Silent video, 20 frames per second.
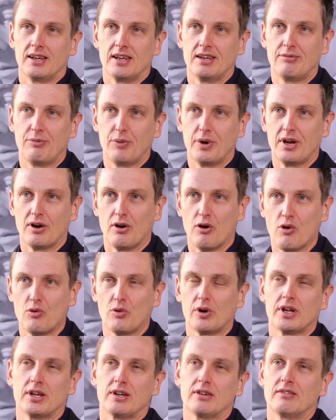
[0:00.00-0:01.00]
If we
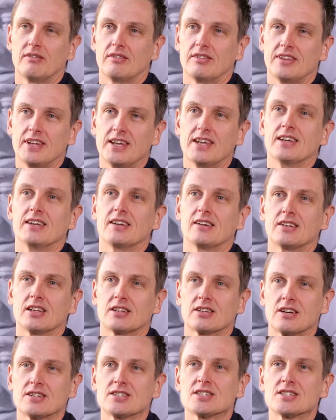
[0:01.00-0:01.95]
only think that